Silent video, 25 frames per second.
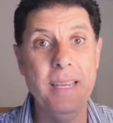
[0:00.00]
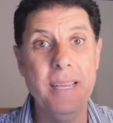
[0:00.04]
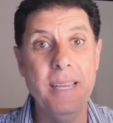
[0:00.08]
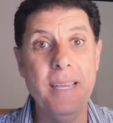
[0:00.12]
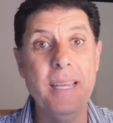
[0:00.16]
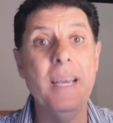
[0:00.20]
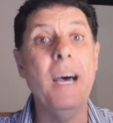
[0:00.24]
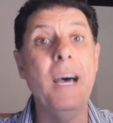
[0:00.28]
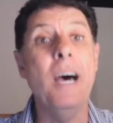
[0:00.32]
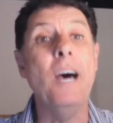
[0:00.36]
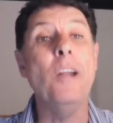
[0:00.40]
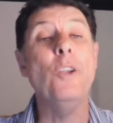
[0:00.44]

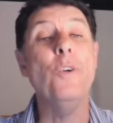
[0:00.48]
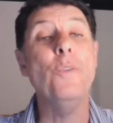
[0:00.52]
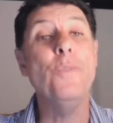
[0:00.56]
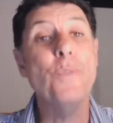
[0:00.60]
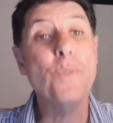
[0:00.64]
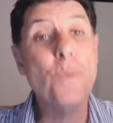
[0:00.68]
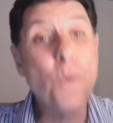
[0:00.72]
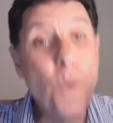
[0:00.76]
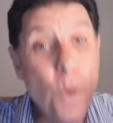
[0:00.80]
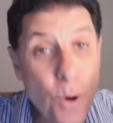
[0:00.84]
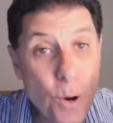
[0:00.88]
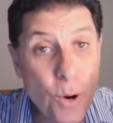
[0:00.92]
and of
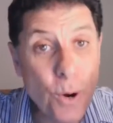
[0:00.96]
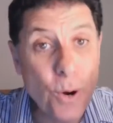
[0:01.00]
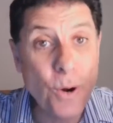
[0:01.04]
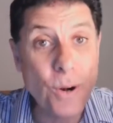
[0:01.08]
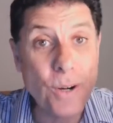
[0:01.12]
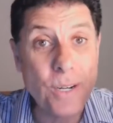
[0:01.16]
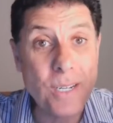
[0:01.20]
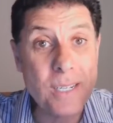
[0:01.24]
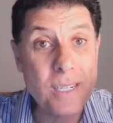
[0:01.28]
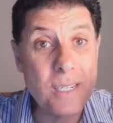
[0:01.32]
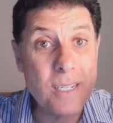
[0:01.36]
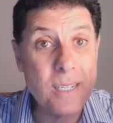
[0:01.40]

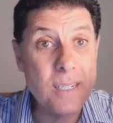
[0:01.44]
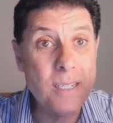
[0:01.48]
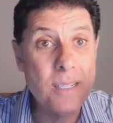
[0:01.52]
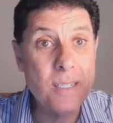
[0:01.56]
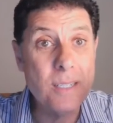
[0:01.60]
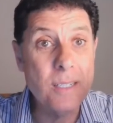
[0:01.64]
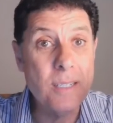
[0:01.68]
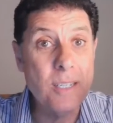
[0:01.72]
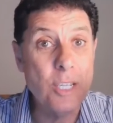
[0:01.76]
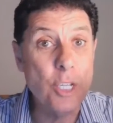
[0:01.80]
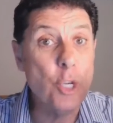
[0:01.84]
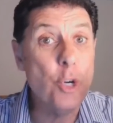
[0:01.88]
course,
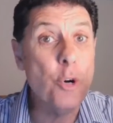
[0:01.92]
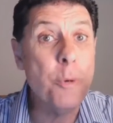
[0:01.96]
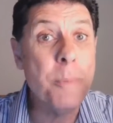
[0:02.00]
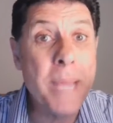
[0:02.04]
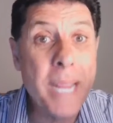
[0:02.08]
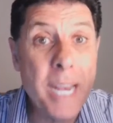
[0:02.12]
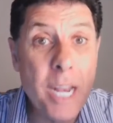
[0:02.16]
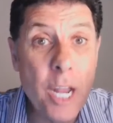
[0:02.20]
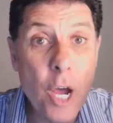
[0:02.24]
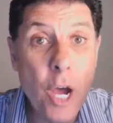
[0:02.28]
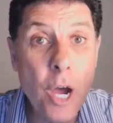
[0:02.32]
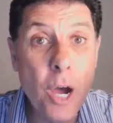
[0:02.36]
you may
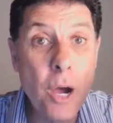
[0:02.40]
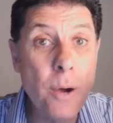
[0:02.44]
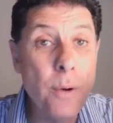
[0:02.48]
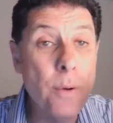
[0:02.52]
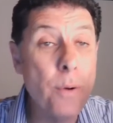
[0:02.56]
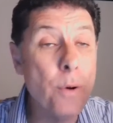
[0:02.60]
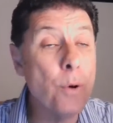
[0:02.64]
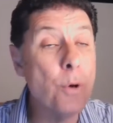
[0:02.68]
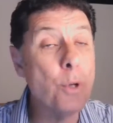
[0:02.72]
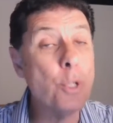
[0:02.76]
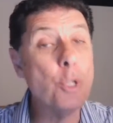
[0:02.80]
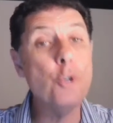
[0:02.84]
know
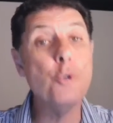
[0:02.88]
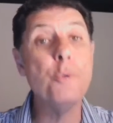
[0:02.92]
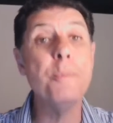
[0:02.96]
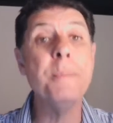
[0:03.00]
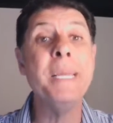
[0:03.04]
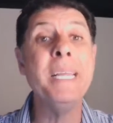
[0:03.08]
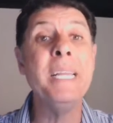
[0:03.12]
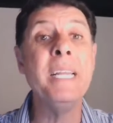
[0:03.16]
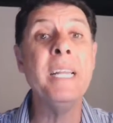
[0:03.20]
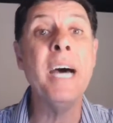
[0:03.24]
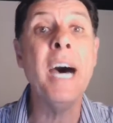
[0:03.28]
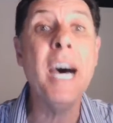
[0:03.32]
or you may
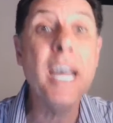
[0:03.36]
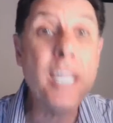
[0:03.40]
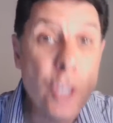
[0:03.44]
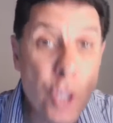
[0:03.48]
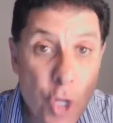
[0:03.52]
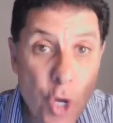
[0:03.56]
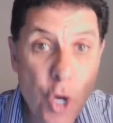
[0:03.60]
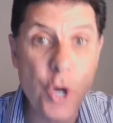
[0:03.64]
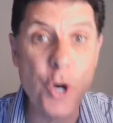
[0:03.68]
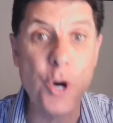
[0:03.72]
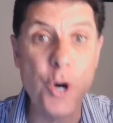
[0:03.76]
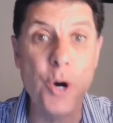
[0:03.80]
not
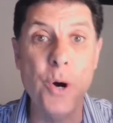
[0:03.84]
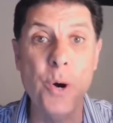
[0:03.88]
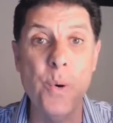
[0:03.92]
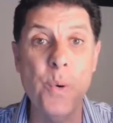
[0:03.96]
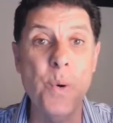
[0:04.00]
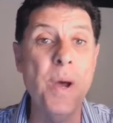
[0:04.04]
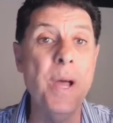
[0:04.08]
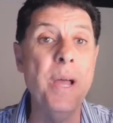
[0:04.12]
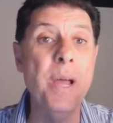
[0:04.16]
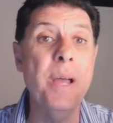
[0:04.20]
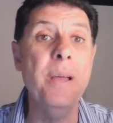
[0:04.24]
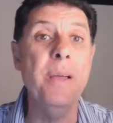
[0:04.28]
know
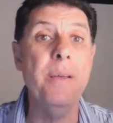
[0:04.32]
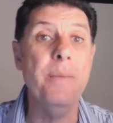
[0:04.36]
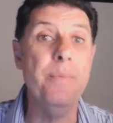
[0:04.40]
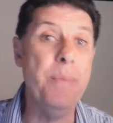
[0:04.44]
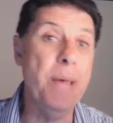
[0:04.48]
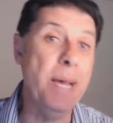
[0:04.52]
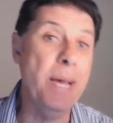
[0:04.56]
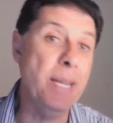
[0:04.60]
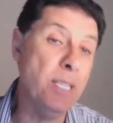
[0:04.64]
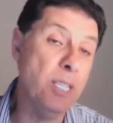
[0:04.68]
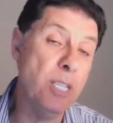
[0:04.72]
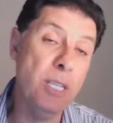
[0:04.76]

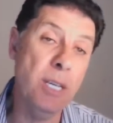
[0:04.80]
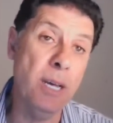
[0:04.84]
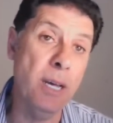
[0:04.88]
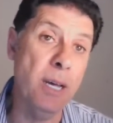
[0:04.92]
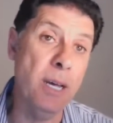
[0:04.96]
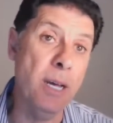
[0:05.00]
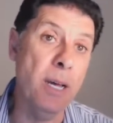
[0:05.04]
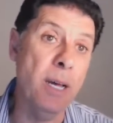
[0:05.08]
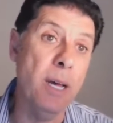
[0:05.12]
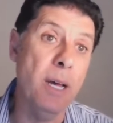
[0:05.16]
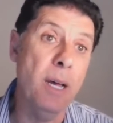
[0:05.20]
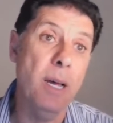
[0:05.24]
that
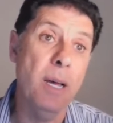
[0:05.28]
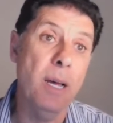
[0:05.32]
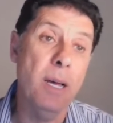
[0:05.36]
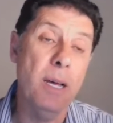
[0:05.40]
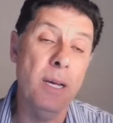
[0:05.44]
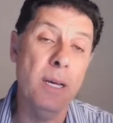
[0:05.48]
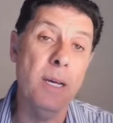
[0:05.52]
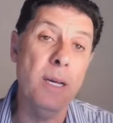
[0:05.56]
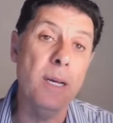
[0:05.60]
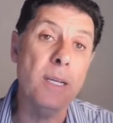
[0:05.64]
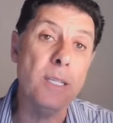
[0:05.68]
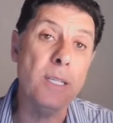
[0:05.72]

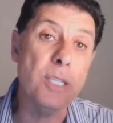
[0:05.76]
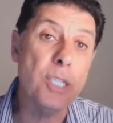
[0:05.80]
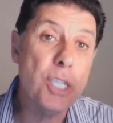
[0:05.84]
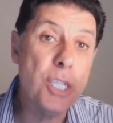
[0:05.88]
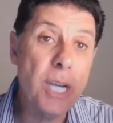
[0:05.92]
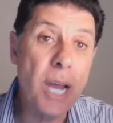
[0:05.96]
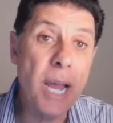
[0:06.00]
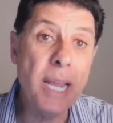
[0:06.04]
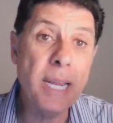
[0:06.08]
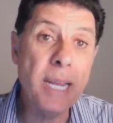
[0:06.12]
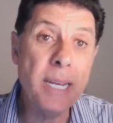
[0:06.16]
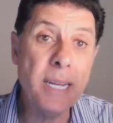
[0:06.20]

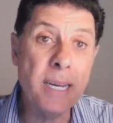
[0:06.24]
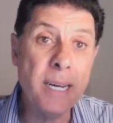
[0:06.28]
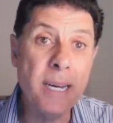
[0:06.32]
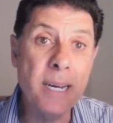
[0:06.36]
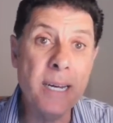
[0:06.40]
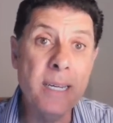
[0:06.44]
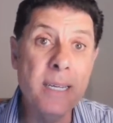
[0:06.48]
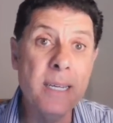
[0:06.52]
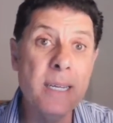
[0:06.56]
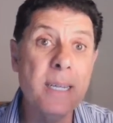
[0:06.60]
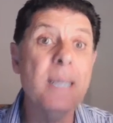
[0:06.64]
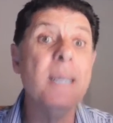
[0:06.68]

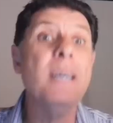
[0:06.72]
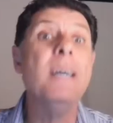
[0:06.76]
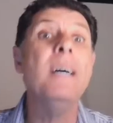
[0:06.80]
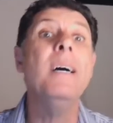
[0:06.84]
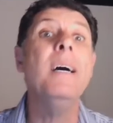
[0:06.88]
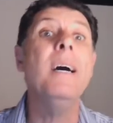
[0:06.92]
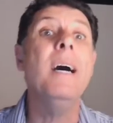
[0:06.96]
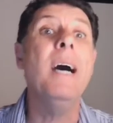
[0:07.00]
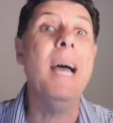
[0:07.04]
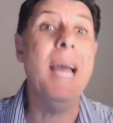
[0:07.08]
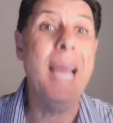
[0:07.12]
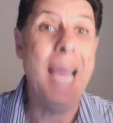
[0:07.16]
China
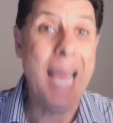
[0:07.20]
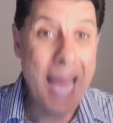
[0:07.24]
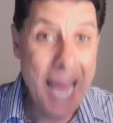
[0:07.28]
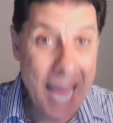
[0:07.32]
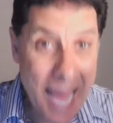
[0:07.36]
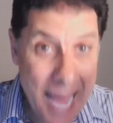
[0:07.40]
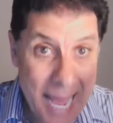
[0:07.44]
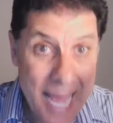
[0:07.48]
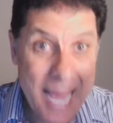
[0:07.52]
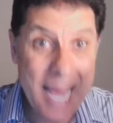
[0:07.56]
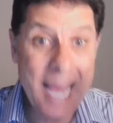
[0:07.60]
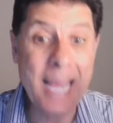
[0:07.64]

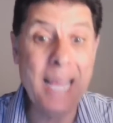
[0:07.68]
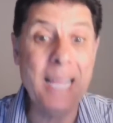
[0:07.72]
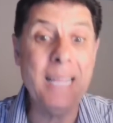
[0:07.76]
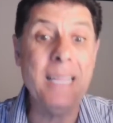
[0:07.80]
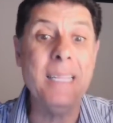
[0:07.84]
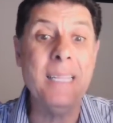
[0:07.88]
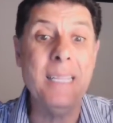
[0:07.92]
had